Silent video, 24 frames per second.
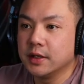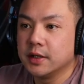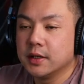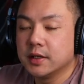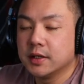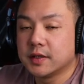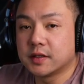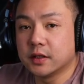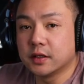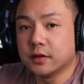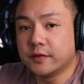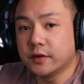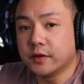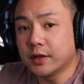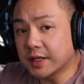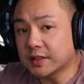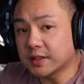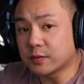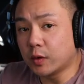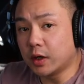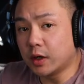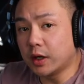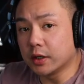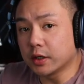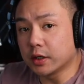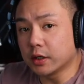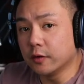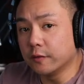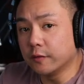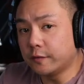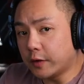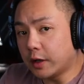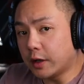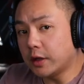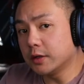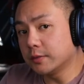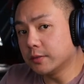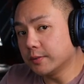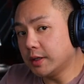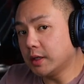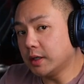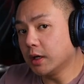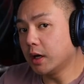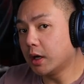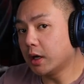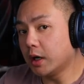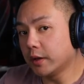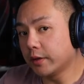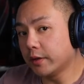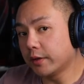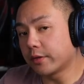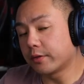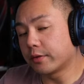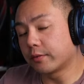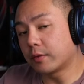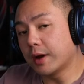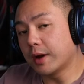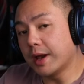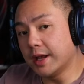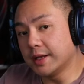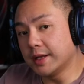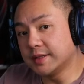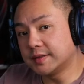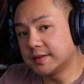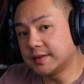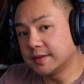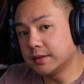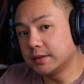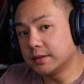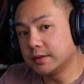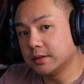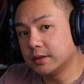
So if you guys want, go follow me on Threads.